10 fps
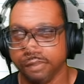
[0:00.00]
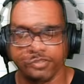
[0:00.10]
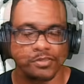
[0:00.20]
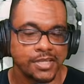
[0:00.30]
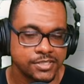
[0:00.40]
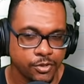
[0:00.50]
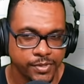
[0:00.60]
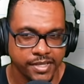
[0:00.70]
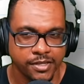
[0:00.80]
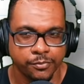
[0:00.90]
So that's how
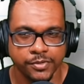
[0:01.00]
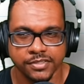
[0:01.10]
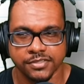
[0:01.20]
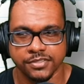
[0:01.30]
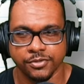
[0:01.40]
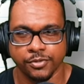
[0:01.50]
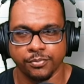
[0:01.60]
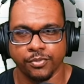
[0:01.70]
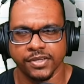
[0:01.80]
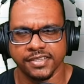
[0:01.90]
we end up with
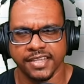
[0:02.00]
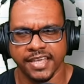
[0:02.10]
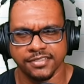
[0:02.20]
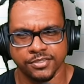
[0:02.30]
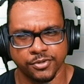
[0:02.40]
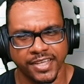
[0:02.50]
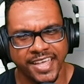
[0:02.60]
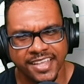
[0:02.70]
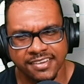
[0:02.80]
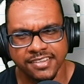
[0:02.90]

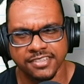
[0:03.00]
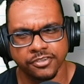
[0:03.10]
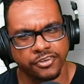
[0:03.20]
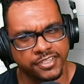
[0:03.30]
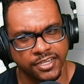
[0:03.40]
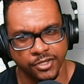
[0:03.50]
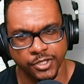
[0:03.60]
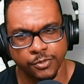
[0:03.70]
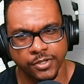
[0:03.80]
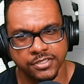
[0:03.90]
0.90N is greater than or
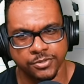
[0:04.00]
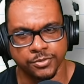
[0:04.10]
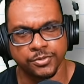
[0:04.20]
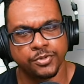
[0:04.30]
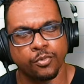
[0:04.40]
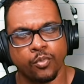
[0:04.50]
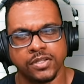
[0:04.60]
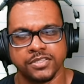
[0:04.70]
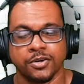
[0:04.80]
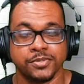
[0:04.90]
equal to
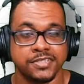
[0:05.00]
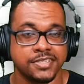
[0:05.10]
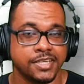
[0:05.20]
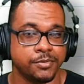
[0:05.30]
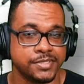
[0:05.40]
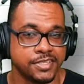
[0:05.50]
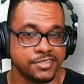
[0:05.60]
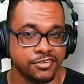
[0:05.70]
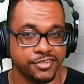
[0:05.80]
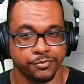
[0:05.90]
1,000 take away
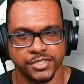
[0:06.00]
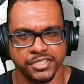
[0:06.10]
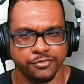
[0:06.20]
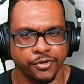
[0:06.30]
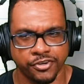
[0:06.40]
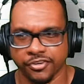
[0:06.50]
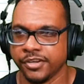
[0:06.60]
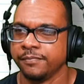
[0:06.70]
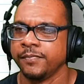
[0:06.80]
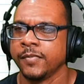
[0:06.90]
600, which is 400.
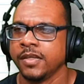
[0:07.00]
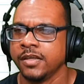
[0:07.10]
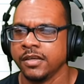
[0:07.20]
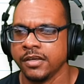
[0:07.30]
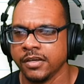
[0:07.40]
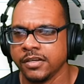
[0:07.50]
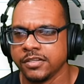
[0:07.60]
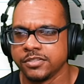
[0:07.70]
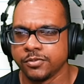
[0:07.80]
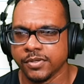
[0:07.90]

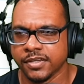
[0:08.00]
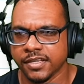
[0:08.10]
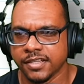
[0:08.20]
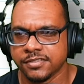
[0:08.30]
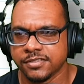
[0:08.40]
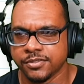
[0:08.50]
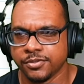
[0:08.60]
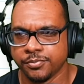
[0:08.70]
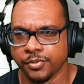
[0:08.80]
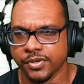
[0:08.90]
So we're going to get
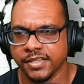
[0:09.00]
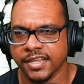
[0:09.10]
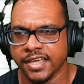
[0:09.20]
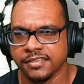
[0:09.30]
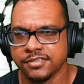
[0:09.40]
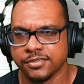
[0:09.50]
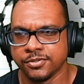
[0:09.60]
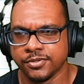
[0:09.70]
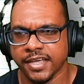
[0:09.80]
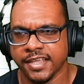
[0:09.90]

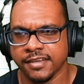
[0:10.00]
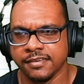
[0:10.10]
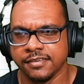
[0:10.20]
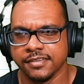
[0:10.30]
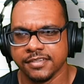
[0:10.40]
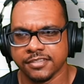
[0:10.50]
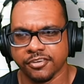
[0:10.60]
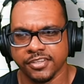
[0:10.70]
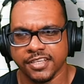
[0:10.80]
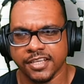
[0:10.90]
0.90N is
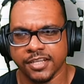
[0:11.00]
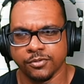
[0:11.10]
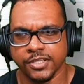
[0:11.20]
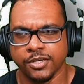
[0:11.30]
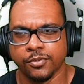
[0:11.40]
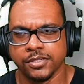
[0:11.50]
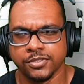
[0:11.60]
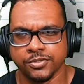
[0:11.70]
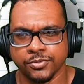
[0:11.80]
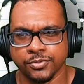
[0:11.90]
greater than or equal
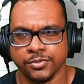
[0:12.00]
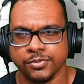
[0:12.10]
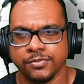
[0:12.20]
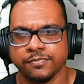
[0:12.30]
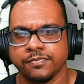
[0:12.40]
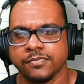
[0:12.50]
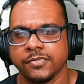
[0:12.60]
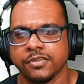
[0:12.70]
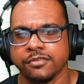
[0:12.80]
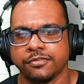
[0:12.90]
to
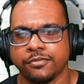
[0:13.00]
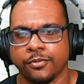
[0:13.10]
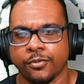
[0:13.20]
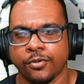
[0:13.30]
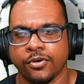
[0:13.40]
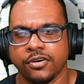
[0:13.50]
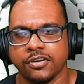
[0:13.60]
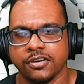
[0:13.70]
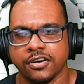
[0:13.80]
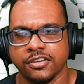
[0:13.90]

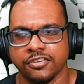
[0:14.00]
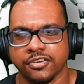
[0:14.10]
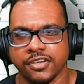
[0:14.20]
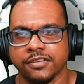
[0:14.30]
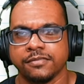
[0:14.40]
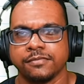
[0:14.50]
400.